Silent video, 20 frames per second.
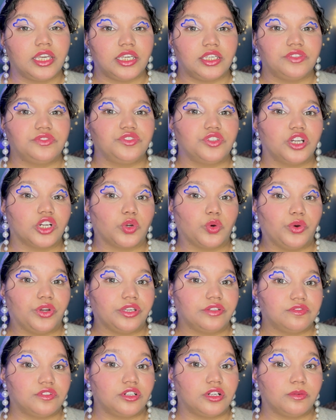if you are going
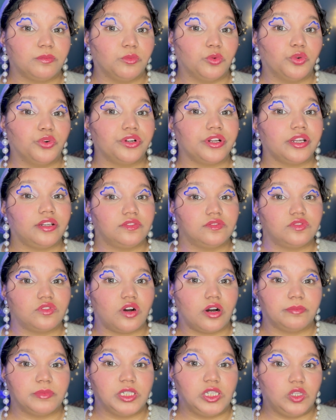for a more
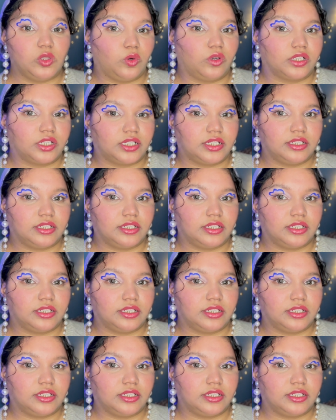informal look.